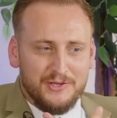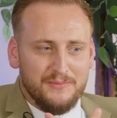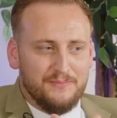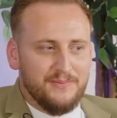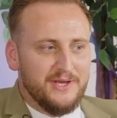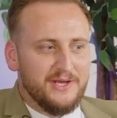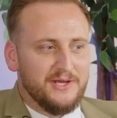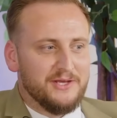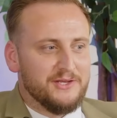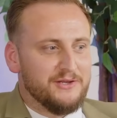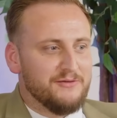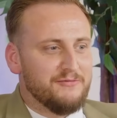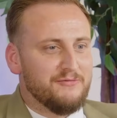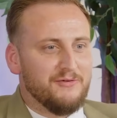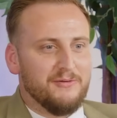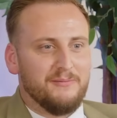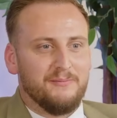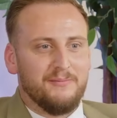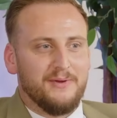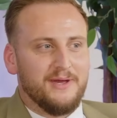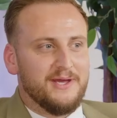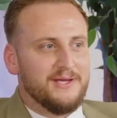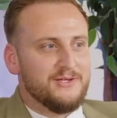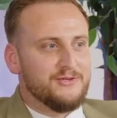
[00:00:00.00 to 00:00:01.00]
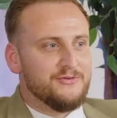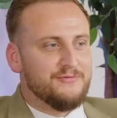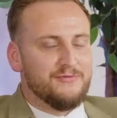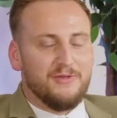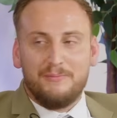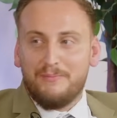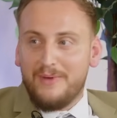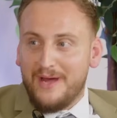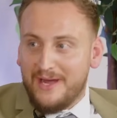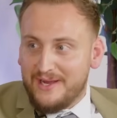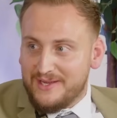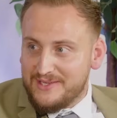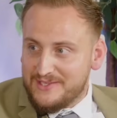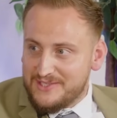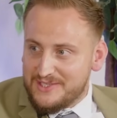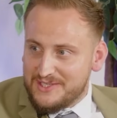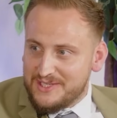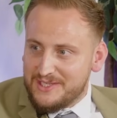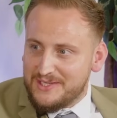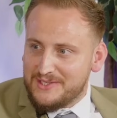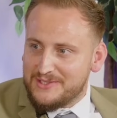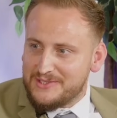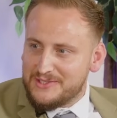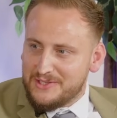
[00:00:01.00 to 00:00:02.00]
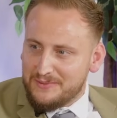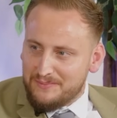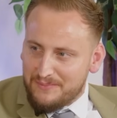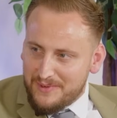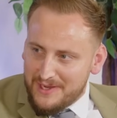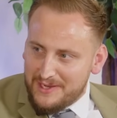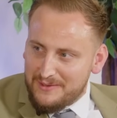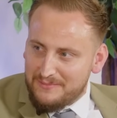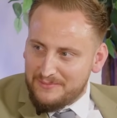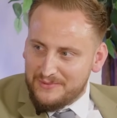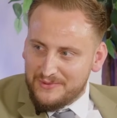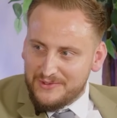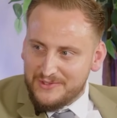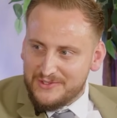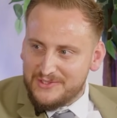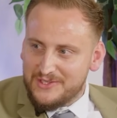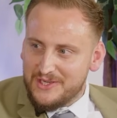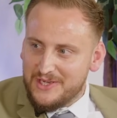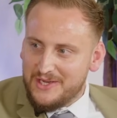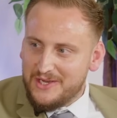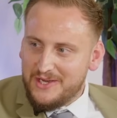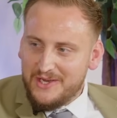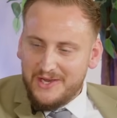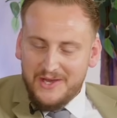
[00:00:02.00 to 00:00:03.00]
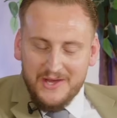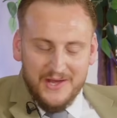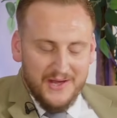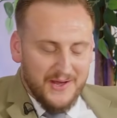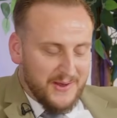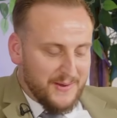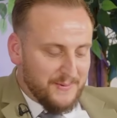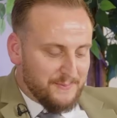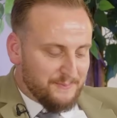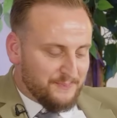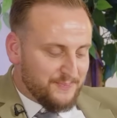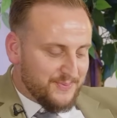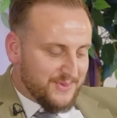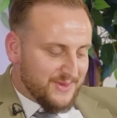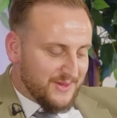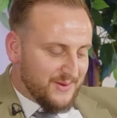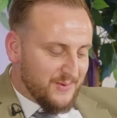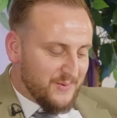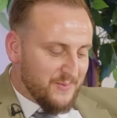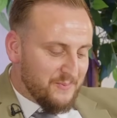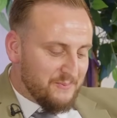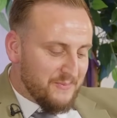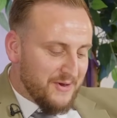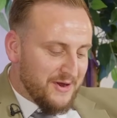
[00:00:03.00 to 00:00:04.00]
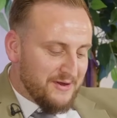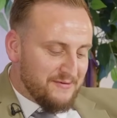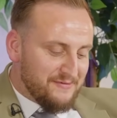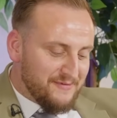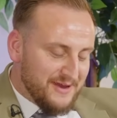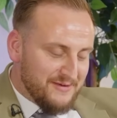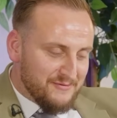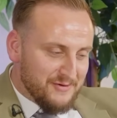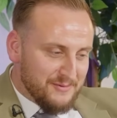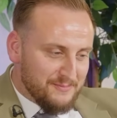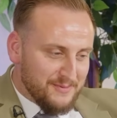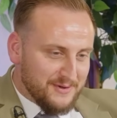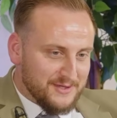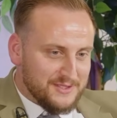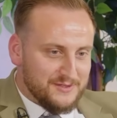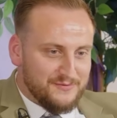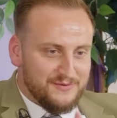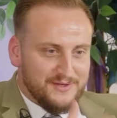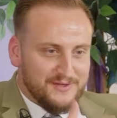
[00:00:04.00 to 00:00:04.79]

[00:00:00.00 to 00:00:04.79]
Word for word: the being in the front page of the magazines, the yeah. papers. Um, my favorite Bucks